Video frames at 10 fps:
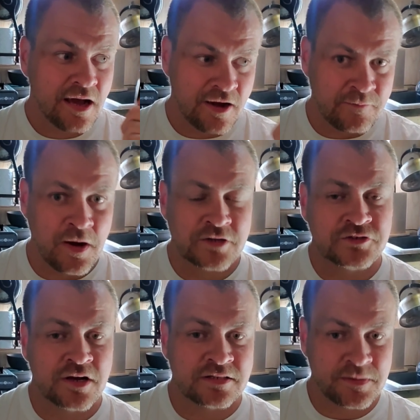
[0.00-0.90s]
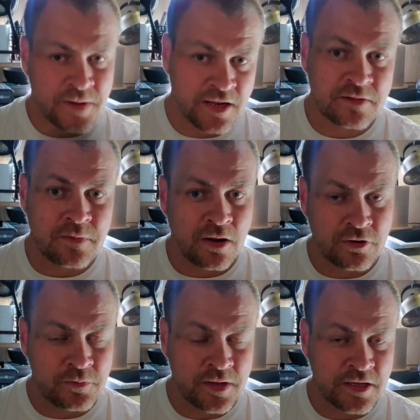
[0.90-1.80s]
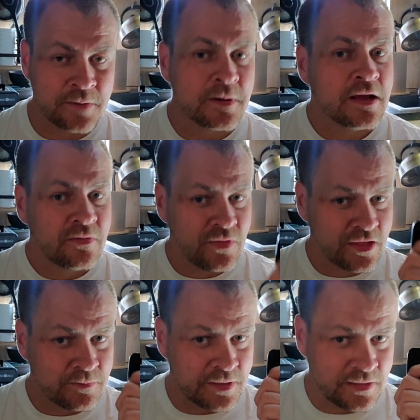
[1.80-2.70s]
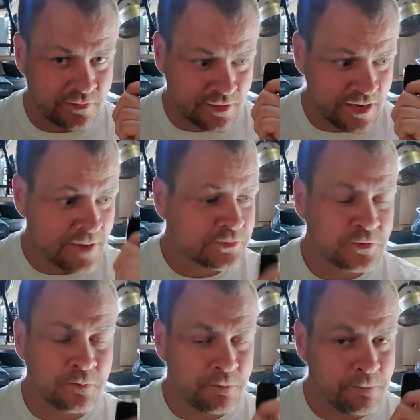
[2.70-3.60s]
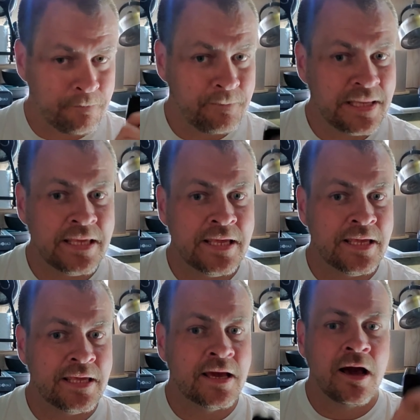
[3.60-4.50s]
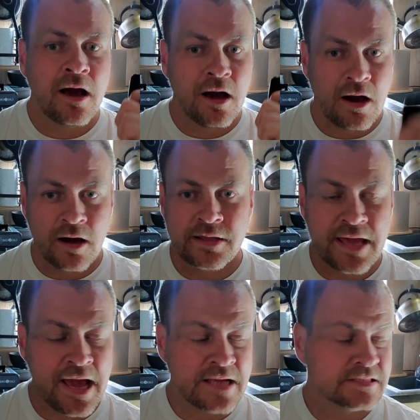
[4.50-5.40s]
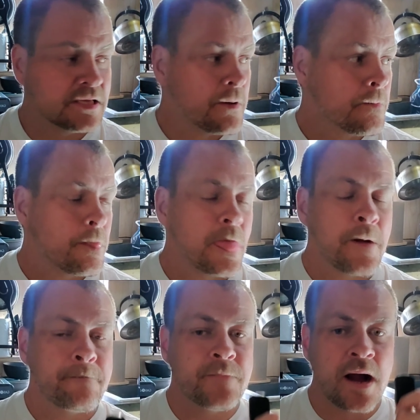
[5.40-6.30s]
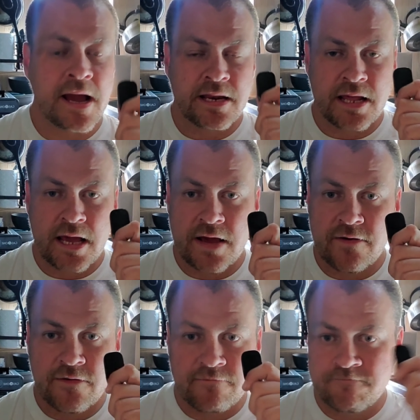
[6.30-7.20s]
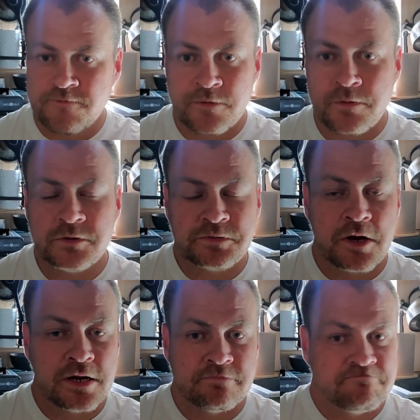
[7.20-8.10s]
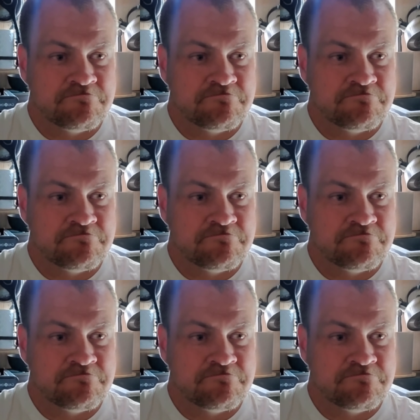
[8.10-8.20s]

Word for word: of box trucks, depending on the model you pick up. They can be an absolute bee on gas. But for the most part,